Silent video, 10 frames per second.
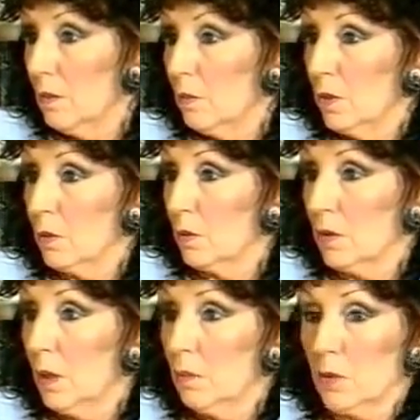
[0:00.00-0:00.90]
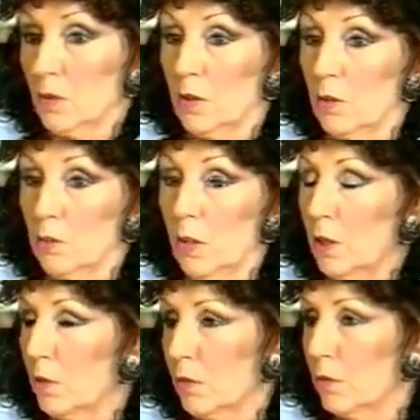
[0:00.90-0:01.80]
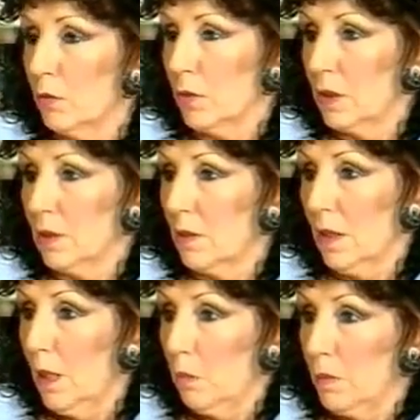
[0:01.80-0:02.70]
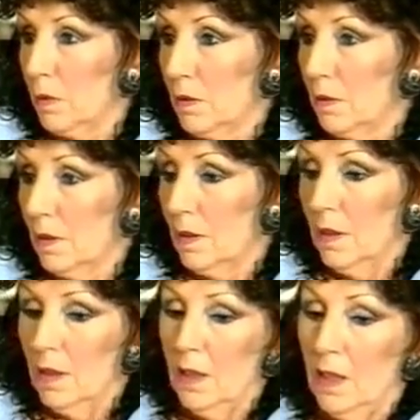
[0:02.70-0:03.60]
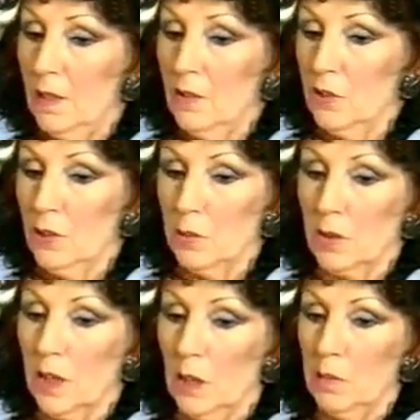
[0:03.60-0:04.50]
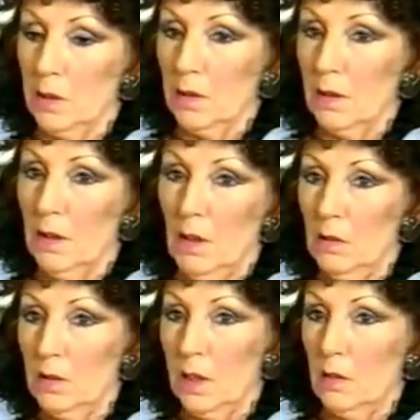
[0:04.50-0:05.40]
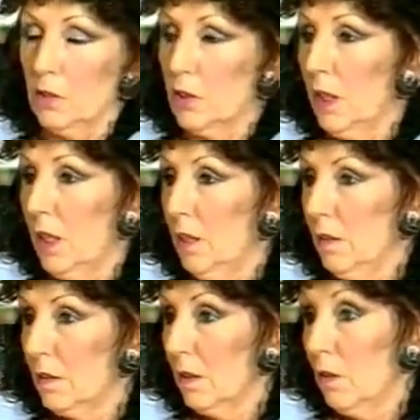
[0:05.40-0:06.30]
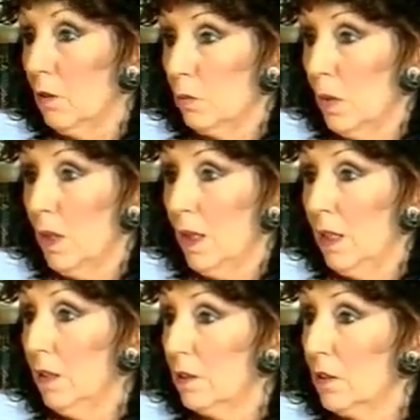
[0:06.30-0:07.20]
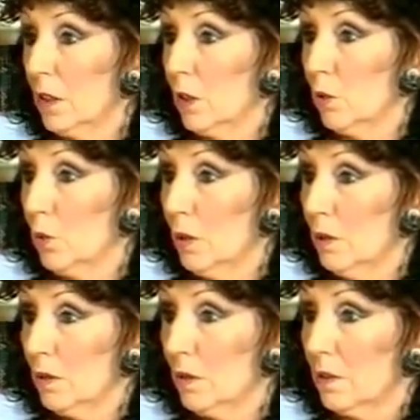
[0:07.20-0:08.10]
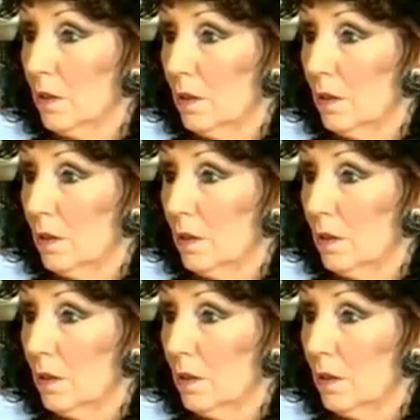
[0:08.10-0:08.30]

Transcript: which was absolutely a wonderful thing that happened. And she would come and hold Alf's hand and hold my hand and sing to us.